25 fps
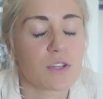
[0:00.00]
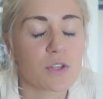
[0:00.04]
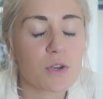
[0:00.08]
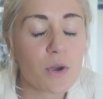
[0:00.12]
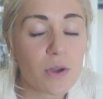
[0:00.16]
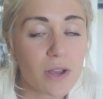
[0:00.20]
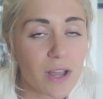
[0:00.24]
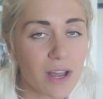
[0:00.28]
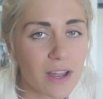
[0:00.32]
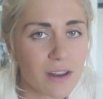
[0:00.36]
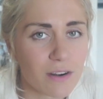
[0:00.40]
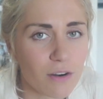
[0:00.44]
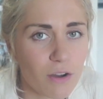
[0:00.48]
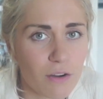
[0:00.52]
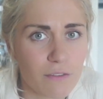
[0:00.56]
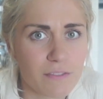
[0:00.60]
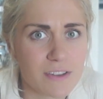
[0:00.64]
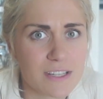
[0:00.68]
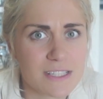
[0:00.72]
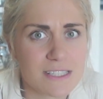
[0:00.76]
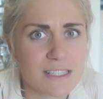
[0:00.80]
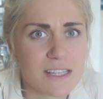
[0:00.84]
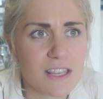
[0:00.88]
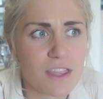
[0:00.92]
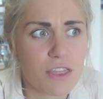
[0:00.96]
Your gut
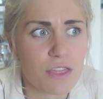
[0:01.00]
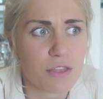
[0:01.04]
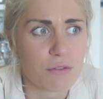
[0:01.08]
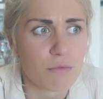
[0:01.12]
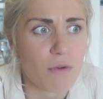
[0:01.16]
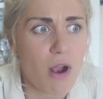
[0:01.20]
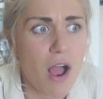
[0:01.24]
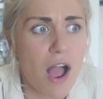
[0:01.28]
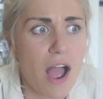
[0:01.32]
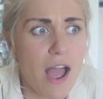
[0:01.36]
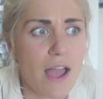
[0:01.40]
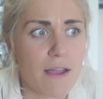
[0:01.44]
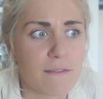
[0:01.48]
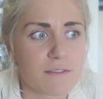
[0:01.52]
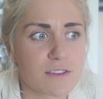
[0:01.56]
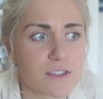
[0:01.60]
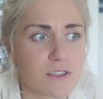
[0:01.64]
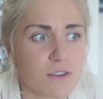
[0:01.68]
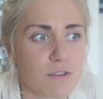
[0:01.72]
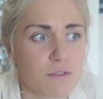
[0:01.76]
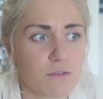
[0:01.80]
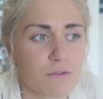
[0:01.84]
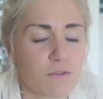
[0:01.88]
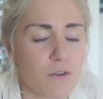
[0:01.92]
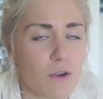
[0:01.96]
obviously thrives
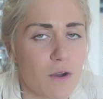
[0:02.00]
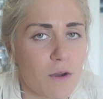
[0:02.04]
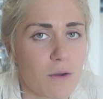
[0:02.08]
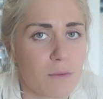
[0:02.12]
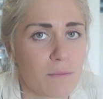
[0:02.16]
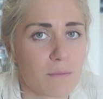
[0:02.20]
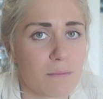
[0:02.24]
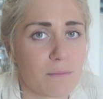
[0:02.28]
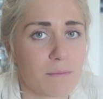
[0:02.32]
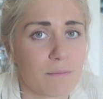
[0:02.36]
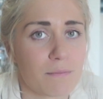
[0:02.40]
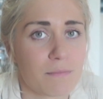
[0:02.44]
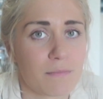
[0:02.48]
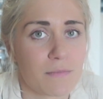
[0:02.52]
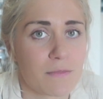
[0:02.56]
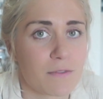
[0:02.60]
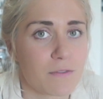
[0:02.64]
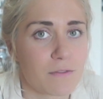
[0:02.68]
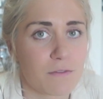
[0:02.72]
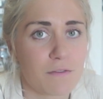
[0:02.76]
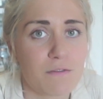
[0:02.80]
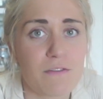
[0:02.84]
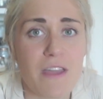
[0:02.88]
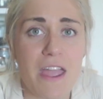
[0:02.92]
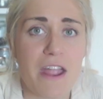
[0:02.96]
from
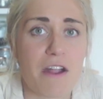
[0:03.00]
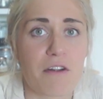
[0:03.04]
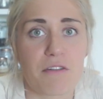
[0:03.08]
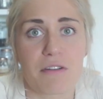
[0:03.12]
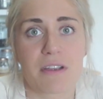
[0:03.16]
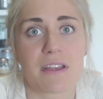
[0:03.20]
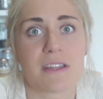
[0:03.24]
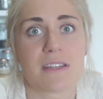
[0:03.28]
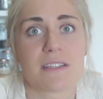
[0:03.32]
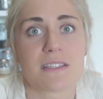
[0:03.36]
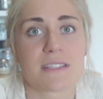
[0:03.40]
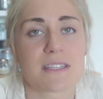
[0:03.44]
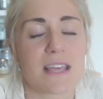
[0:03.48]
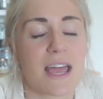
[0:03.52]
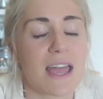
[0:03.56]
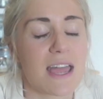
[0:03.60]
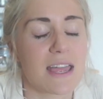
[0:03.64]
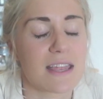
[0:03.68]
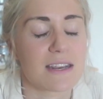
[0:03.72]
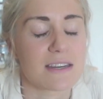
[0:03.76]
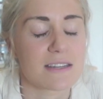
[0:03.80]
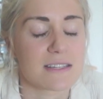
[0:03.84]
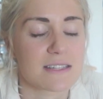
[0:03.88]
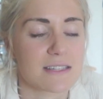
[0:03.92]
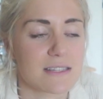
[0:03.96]
variance,
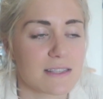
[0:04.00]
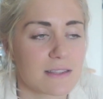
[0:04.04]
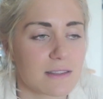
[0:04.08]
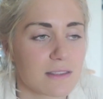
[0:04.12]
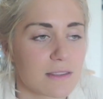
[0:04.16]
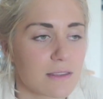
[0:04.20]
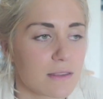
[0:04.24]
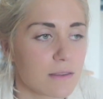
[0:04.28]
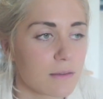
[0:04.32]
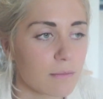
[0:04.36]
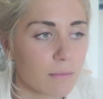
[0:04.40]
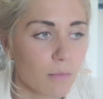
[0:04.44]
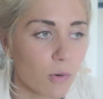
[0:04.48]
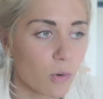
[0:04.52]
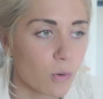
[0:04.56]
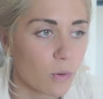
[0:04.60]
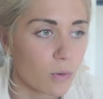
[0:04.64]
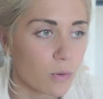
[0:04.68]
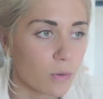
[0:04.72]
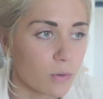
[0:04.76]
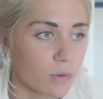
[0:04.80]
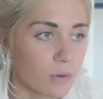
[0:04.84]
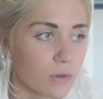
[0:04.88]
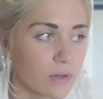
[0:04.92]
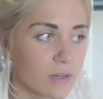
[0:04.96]
and the
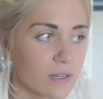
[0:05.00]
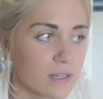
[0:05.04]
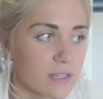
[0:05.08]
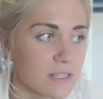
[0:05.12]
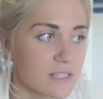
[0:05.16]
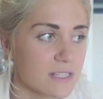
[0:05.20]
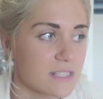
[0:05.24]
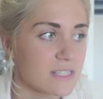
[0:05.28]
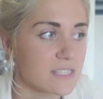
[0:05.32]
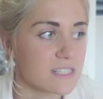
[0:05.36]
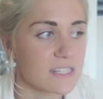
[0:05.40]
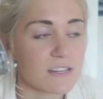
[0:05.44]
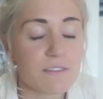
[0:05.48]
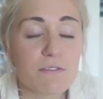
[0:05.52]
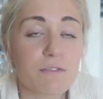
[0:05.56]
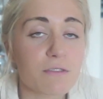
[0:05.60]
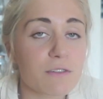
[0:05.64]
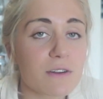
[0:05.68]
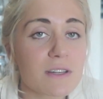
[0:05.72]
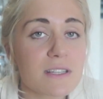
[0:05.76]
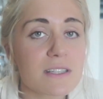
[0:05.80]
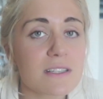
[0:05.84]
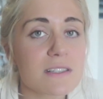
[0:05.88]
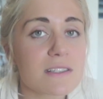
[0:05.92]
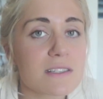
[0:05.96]
more
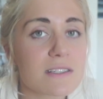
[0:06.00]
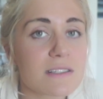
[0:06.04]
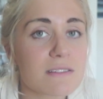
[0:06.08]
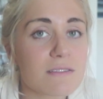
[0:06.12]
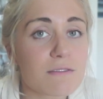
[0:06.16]
different